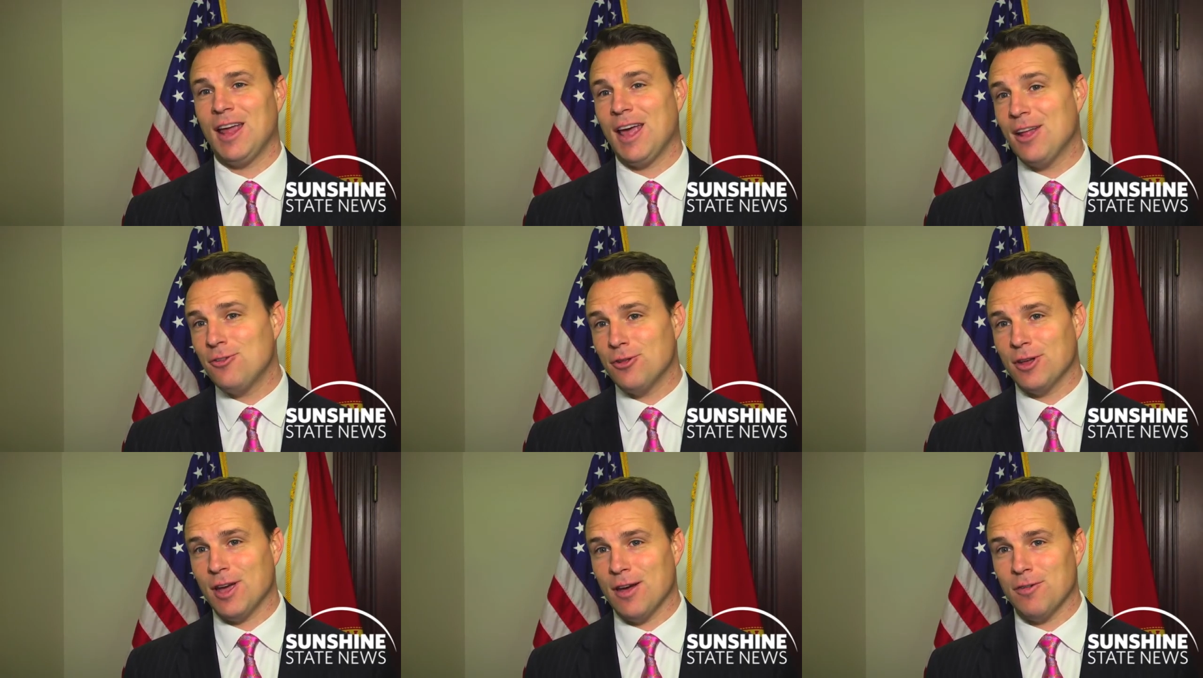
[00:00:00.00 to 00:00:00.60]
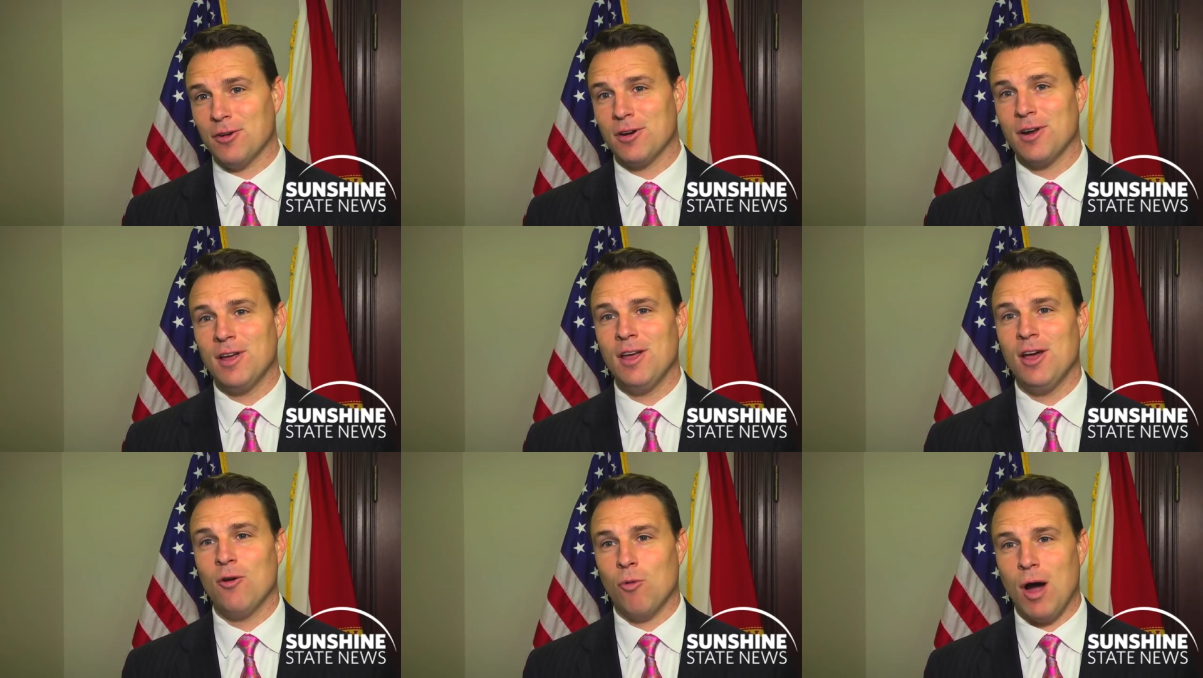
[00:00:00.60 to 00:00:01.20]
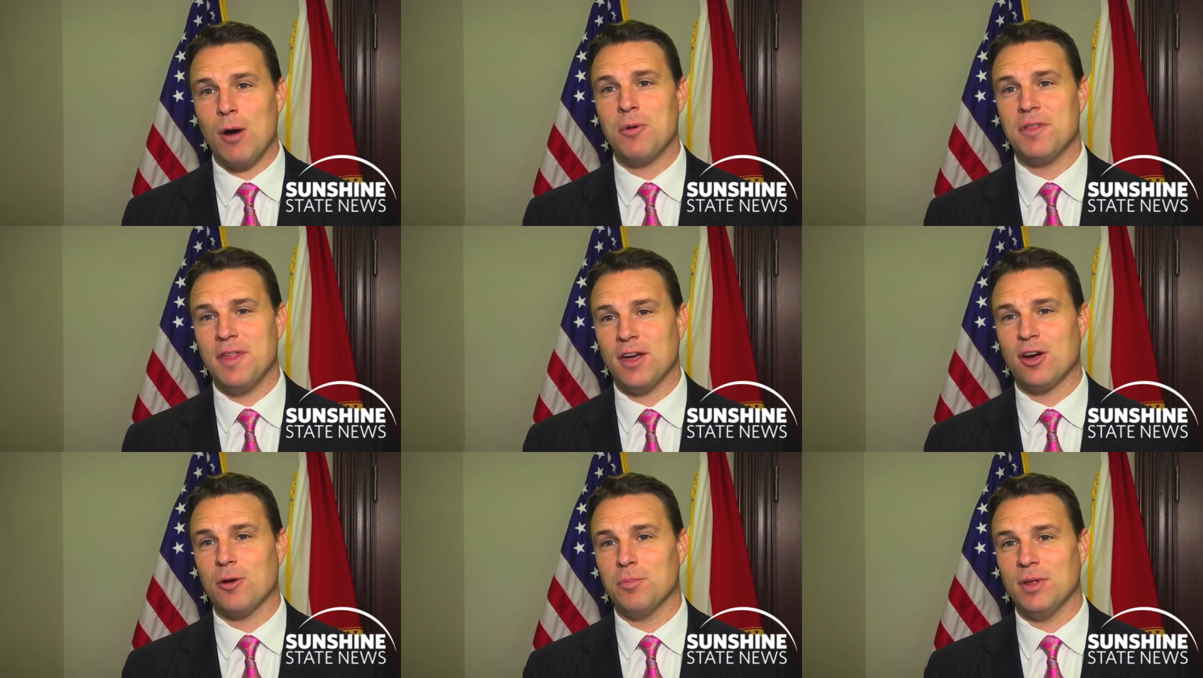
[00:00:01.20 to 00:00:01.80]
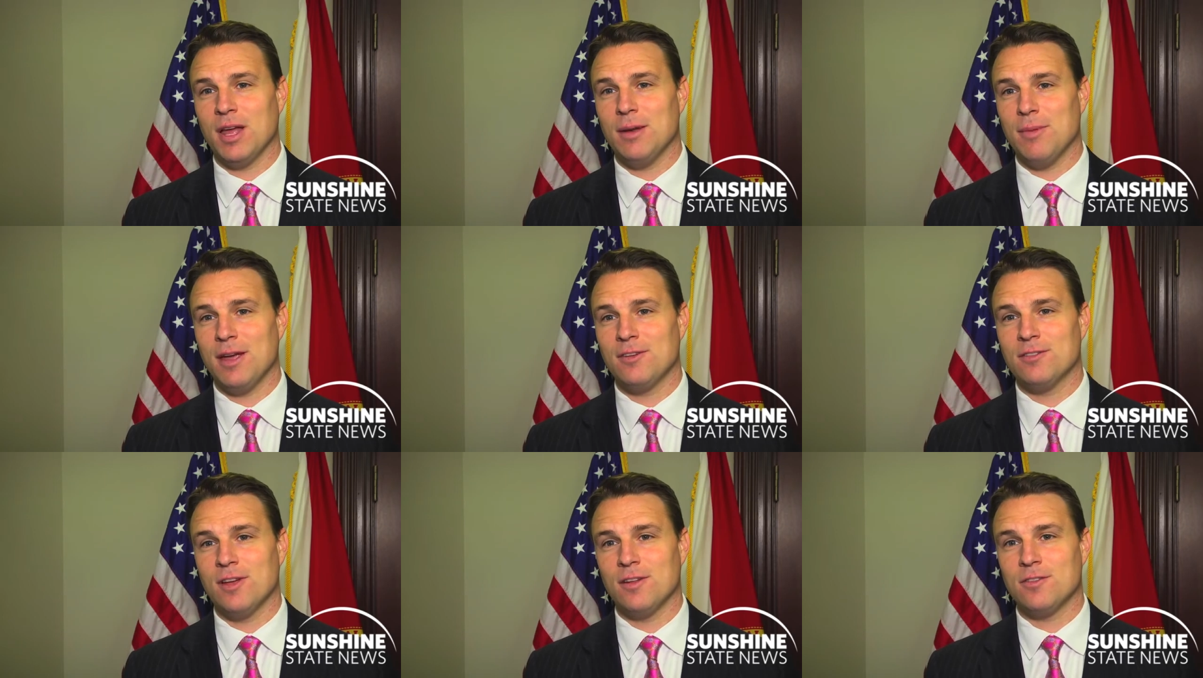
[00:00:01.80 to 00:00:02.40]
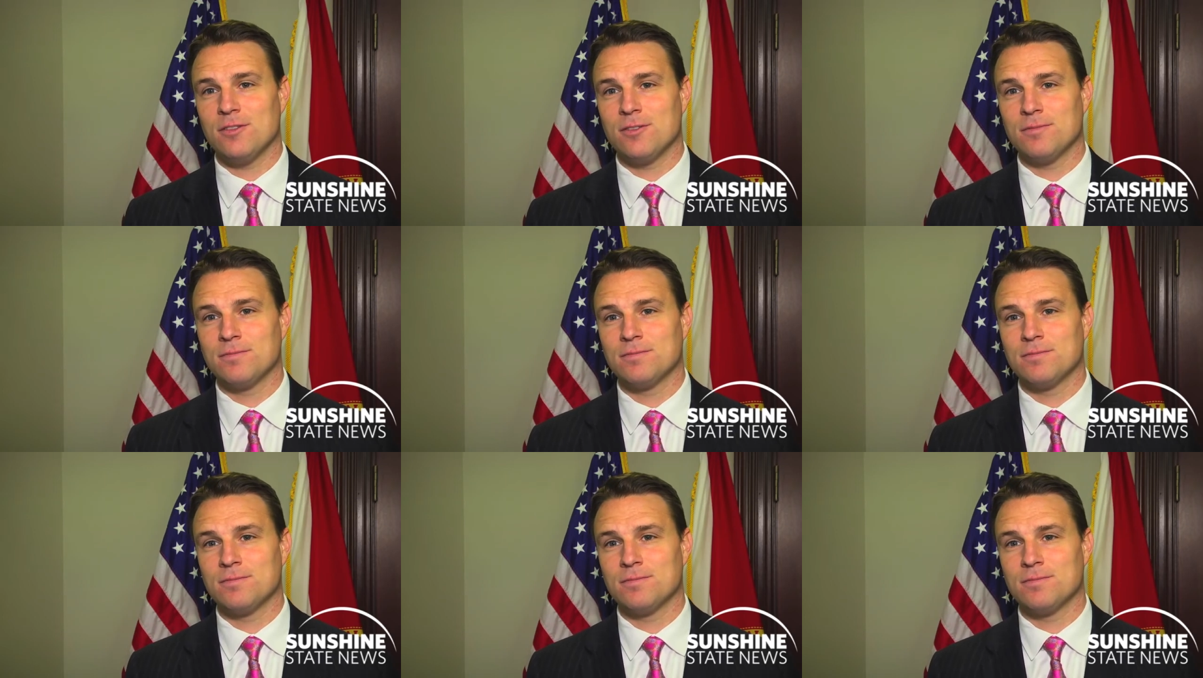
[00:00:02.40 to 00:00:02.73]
and to the governor why we think our plan makes sense.